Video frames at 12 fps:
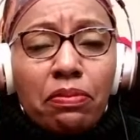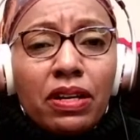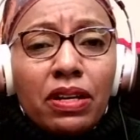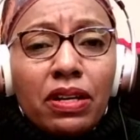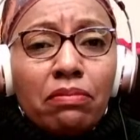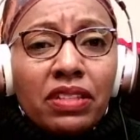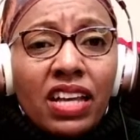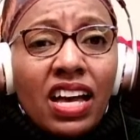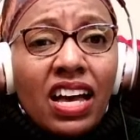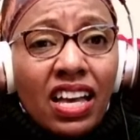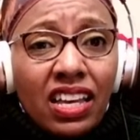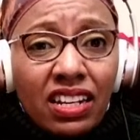put
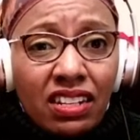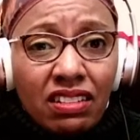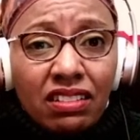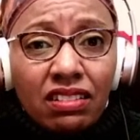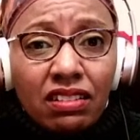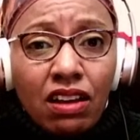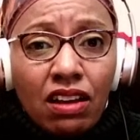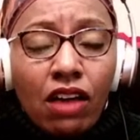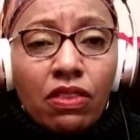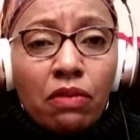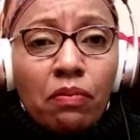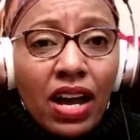blood
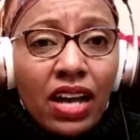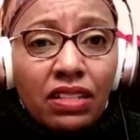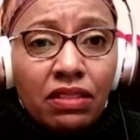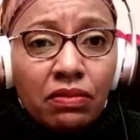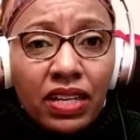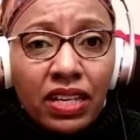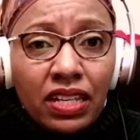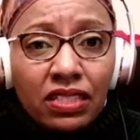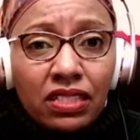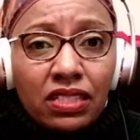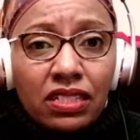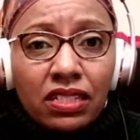on the
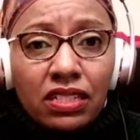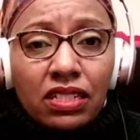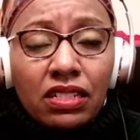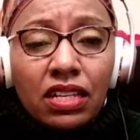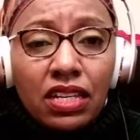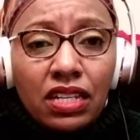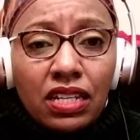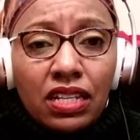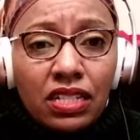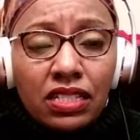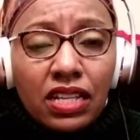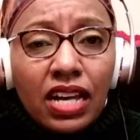monuments
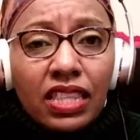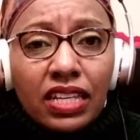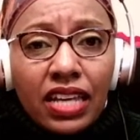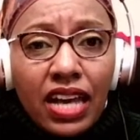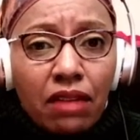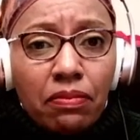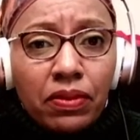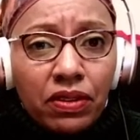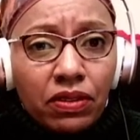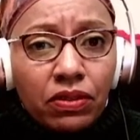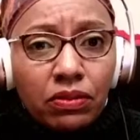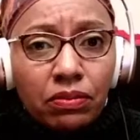inside the
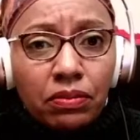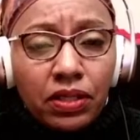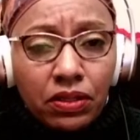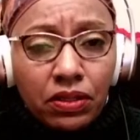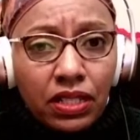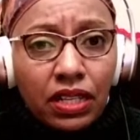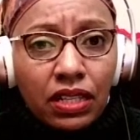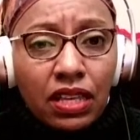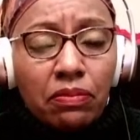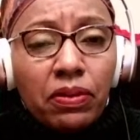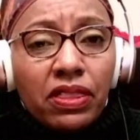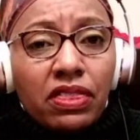Capitol building.
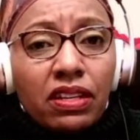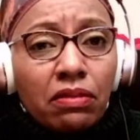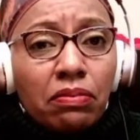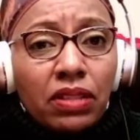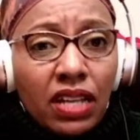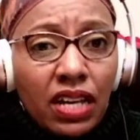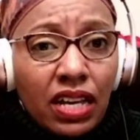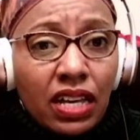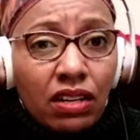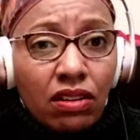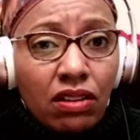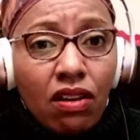They put their
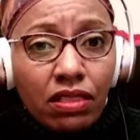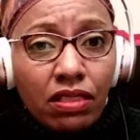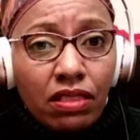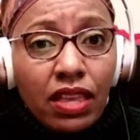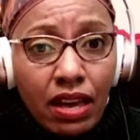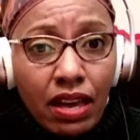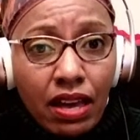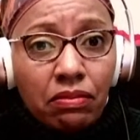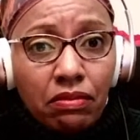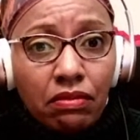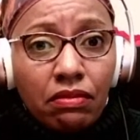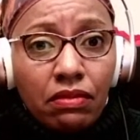blood on them.
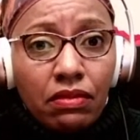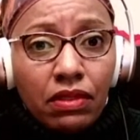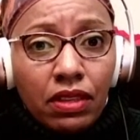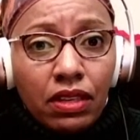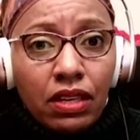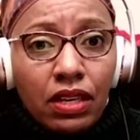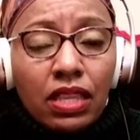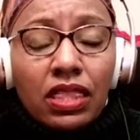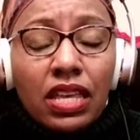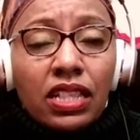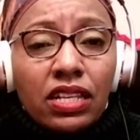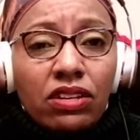
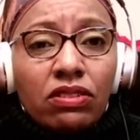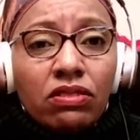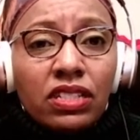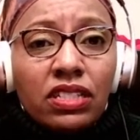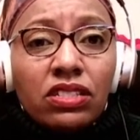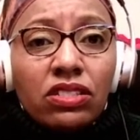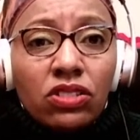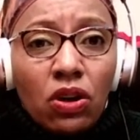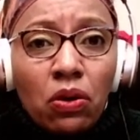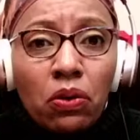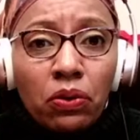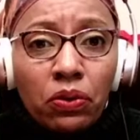They literally
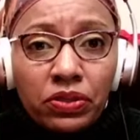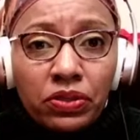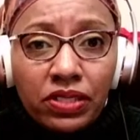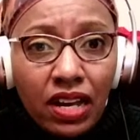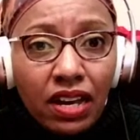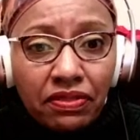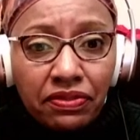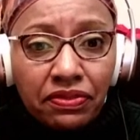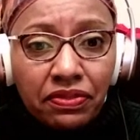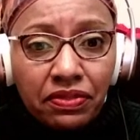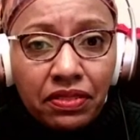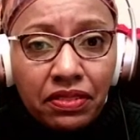stole
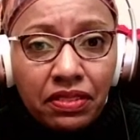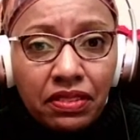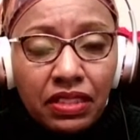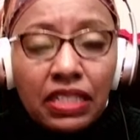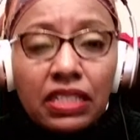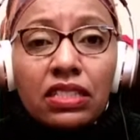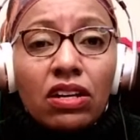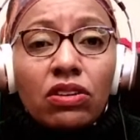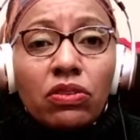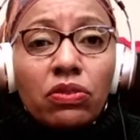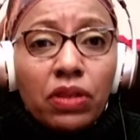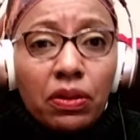stuff. These are
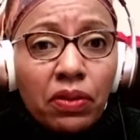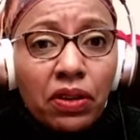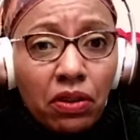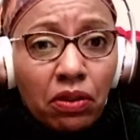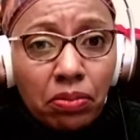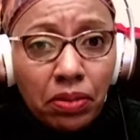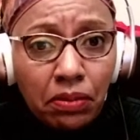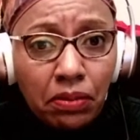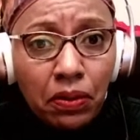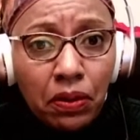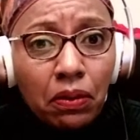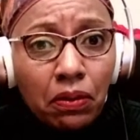criminal
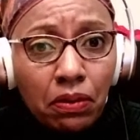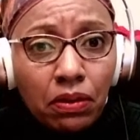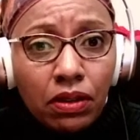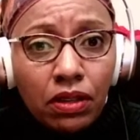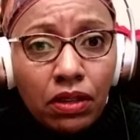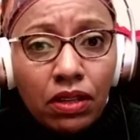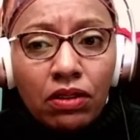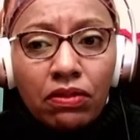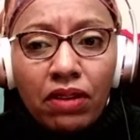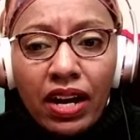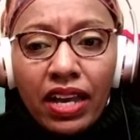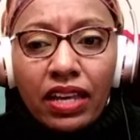people,
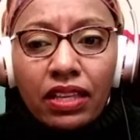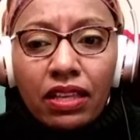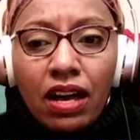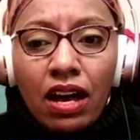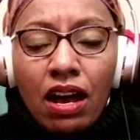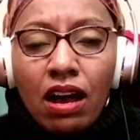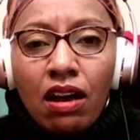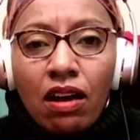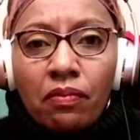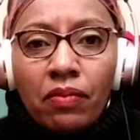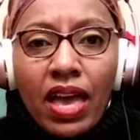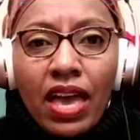right?
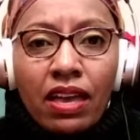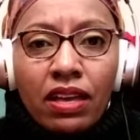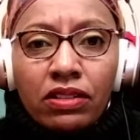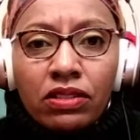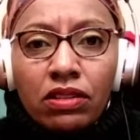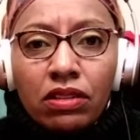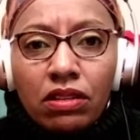And